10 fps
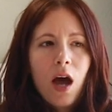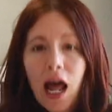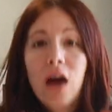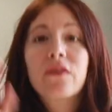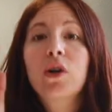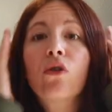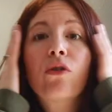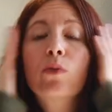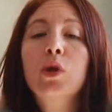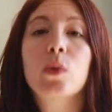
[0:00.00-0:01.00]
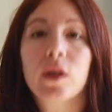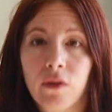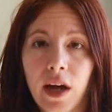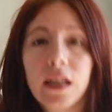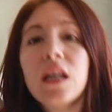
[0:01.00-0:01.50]
I don't even know if I'm doing it
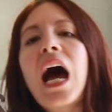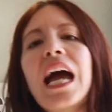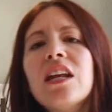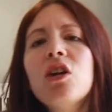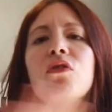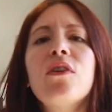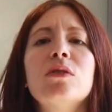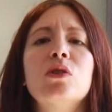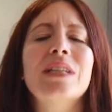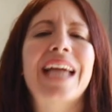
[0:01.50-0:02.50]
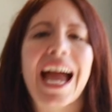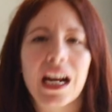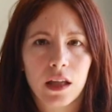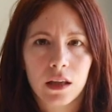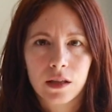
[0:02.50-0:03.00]
right. I didn't know if I was doing
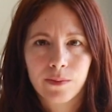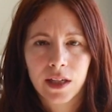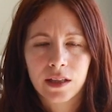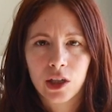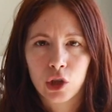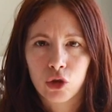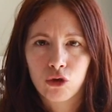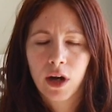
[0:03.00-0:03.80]
any of these meditations